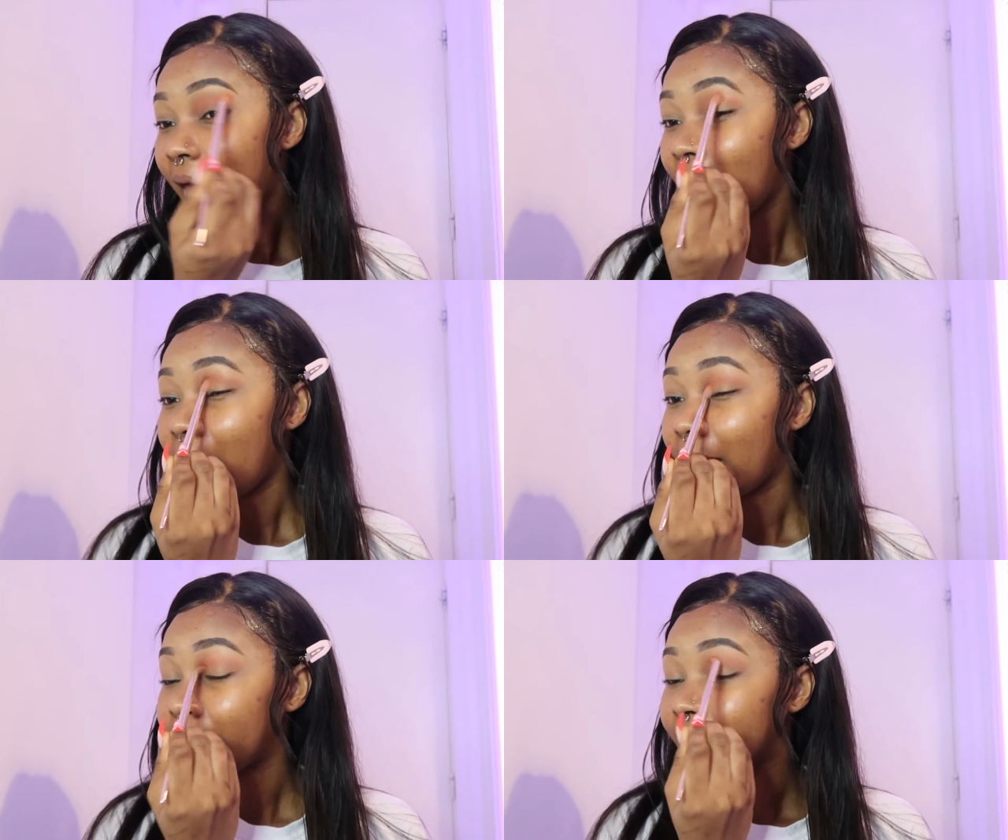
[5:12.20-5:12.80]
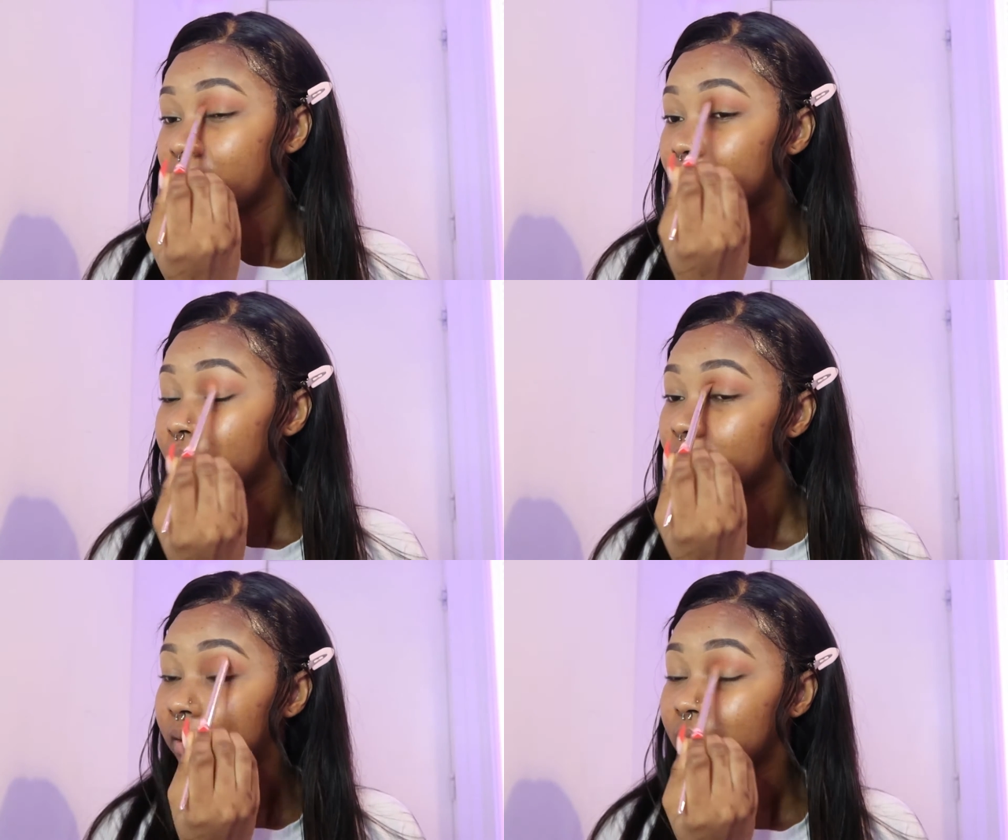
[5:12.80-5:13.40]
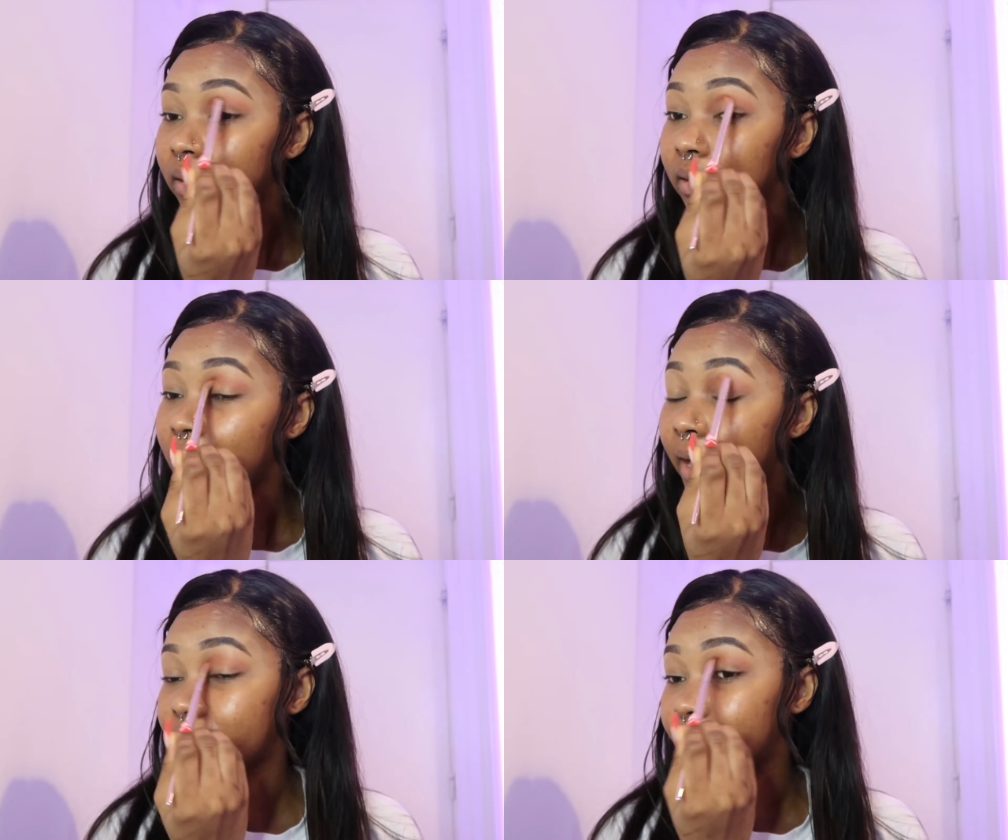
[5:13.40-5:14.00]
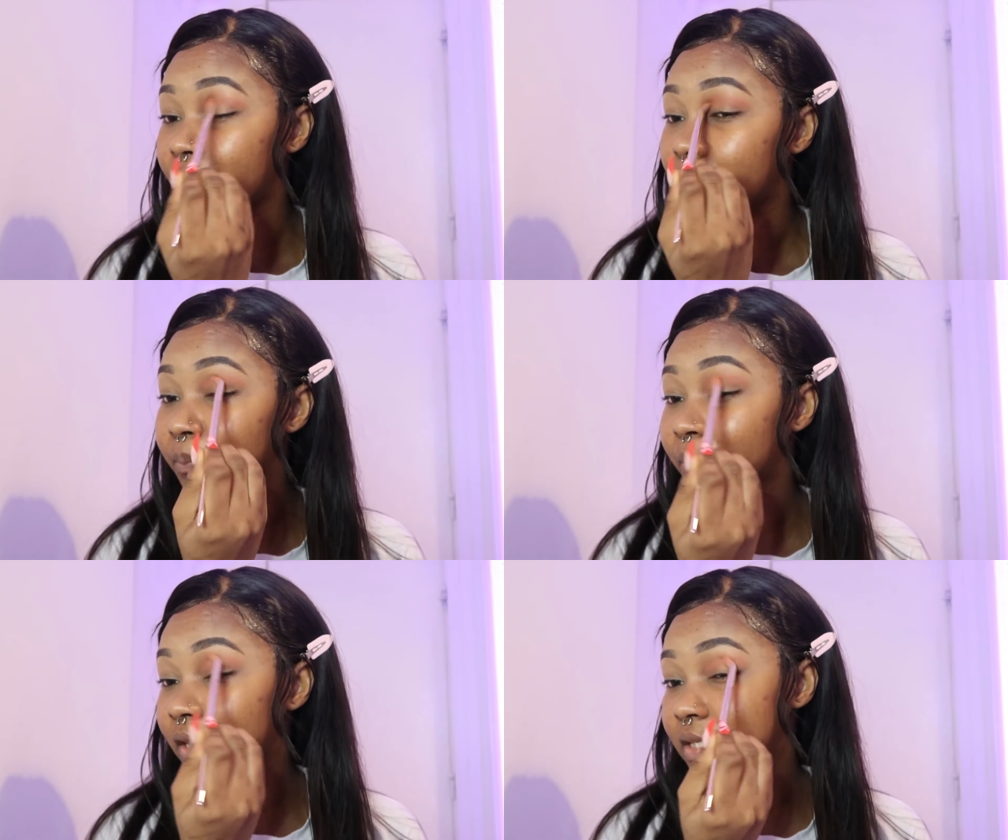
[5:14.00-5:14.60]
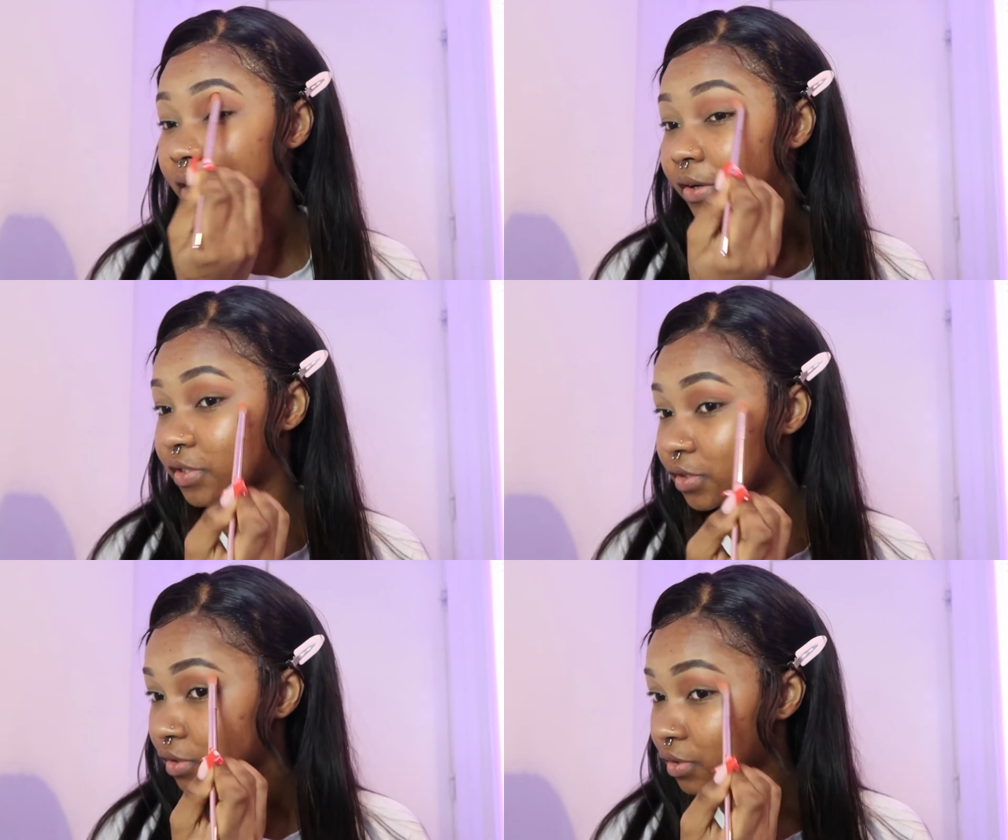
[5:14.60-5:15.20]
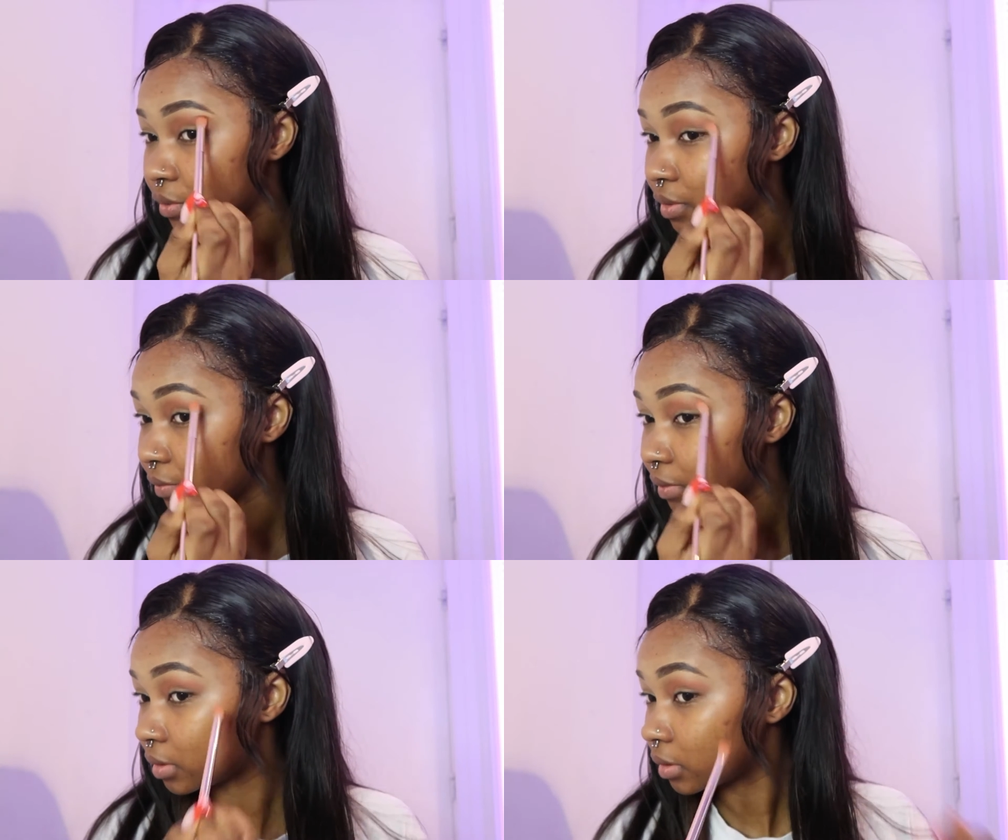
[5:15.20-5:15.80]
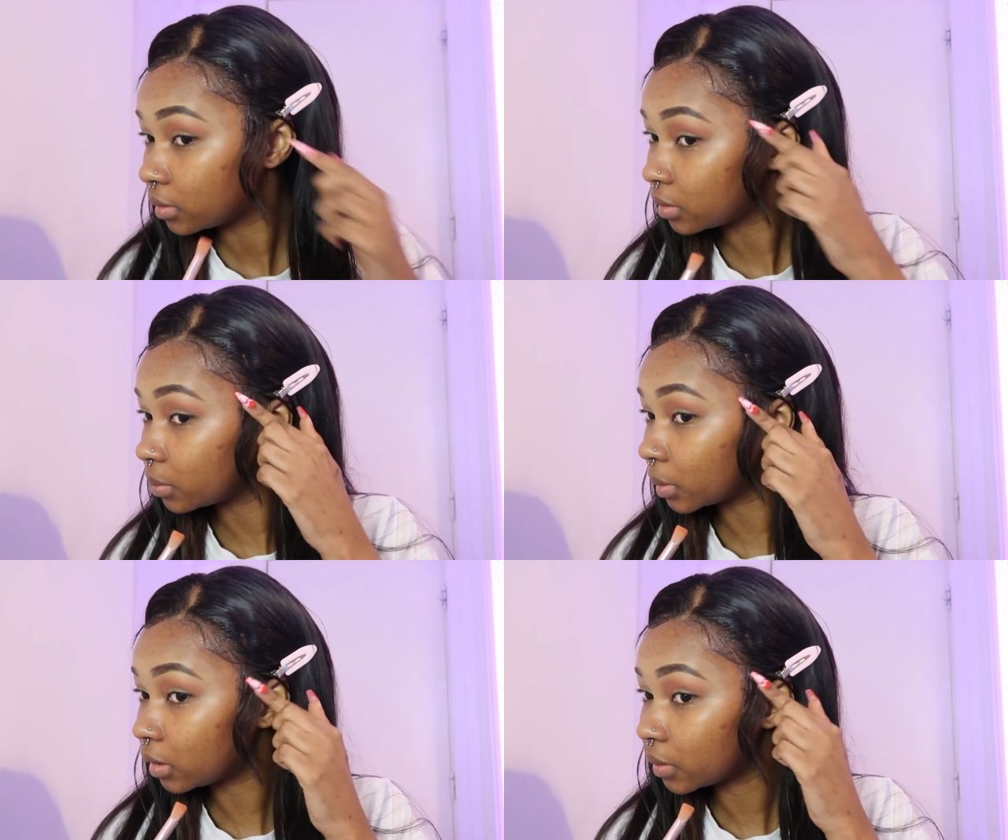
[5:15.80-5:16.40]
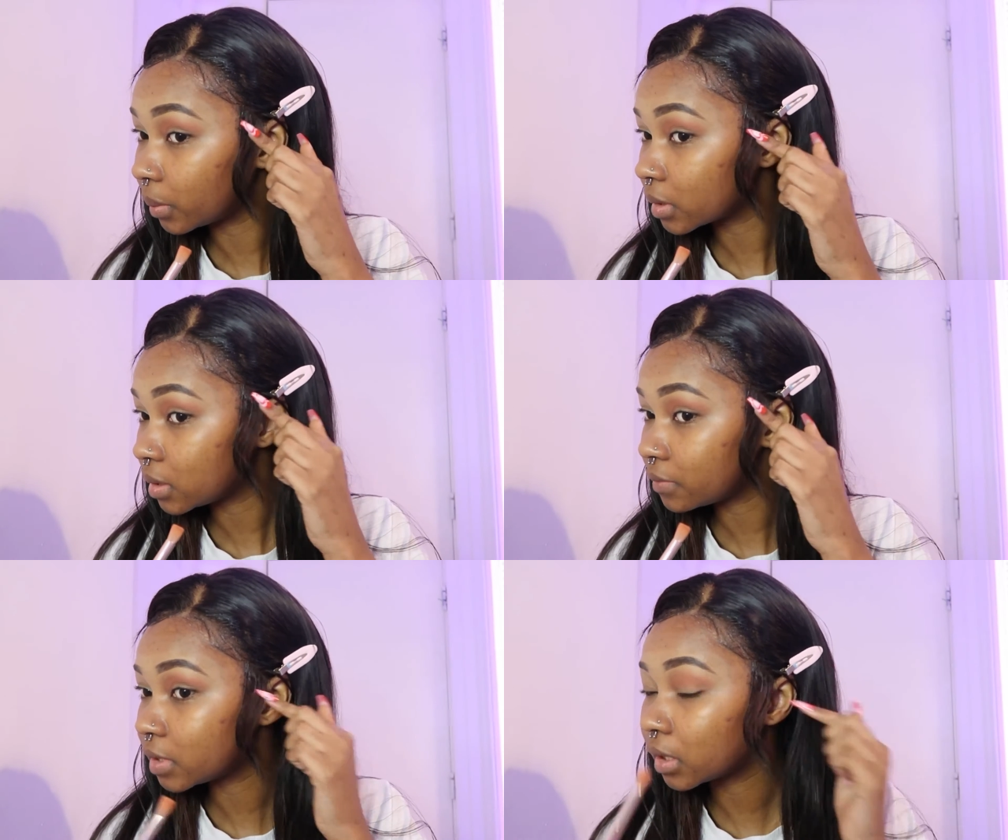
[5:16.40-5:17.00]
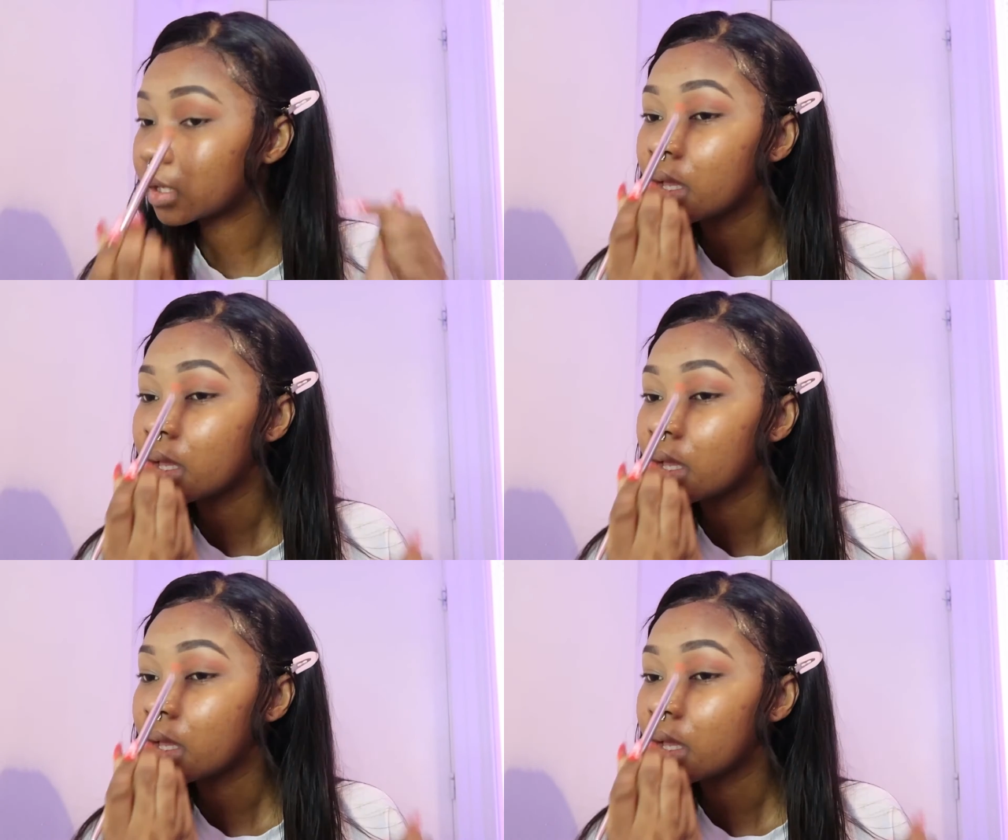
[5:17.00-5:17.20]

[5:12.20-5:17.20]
I don't know, this year is just so different. Oh my god, the weight's lifting.